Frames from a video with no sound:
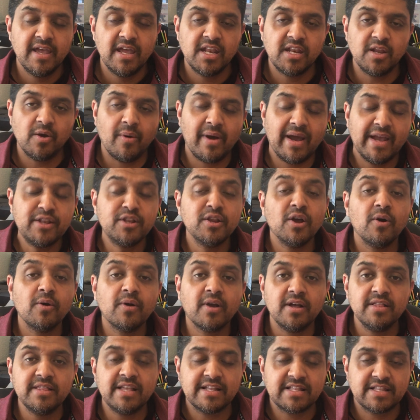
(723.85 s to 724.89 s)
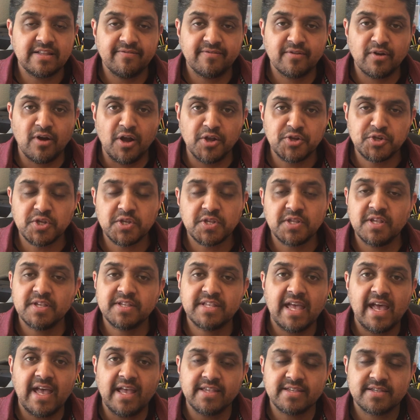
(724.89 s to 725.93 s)
Now I know collective consciousness
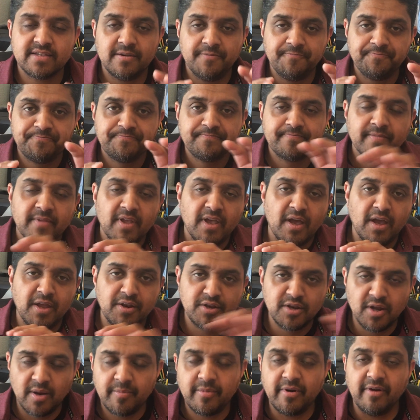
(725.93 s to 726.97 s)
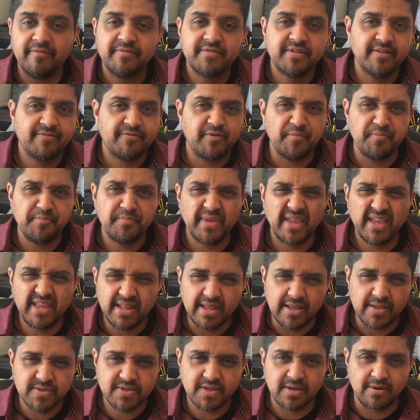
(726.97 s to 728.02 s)
has a number of different
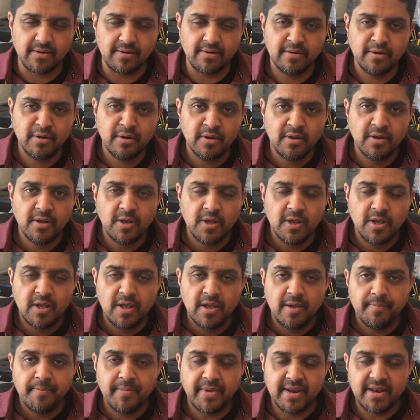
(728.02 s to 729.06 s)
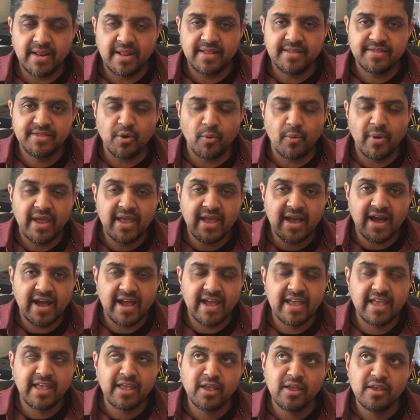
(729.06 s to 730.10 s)
meanings here, but the way
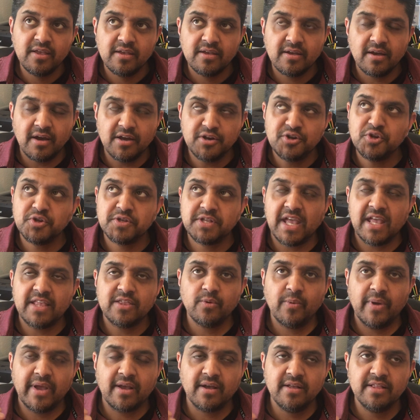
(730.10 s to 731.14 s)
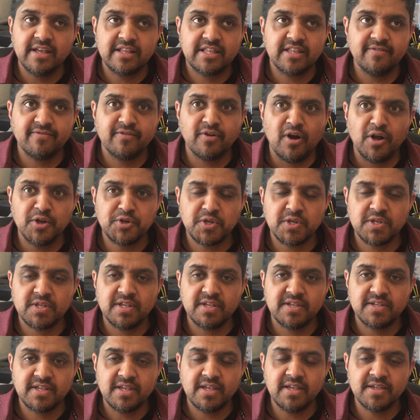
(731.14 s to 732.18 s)
I understand the way collective
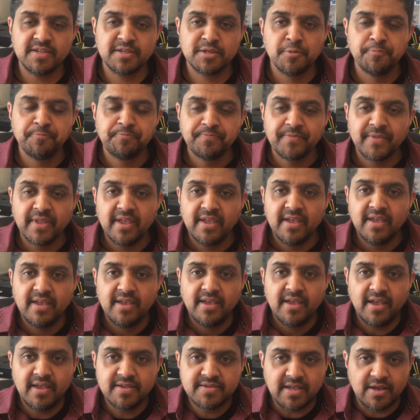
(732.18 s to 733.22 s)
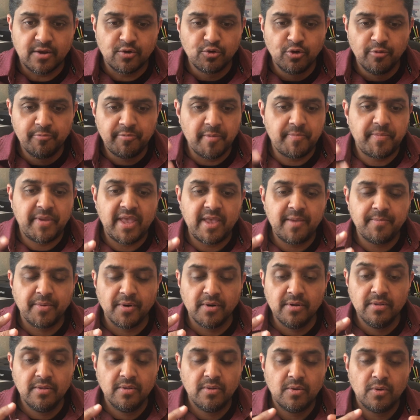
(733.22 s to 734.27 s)
consciousness is a group of
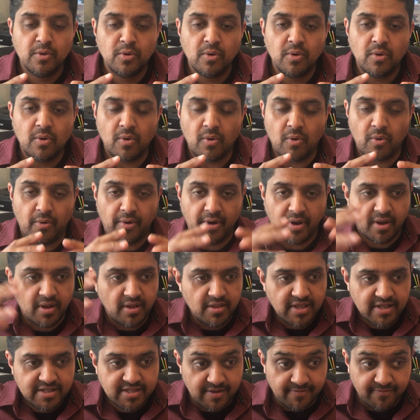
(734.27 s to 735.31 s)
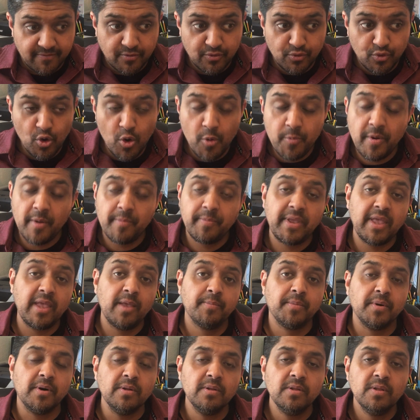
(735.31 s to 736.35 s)
people or a collective group of
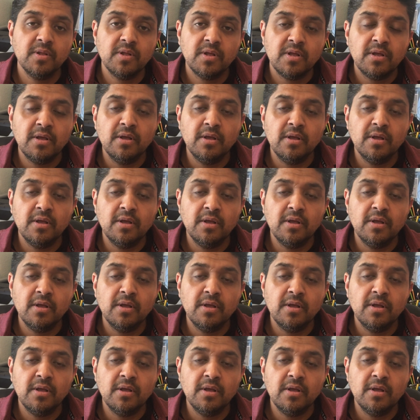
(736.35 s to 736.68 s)
people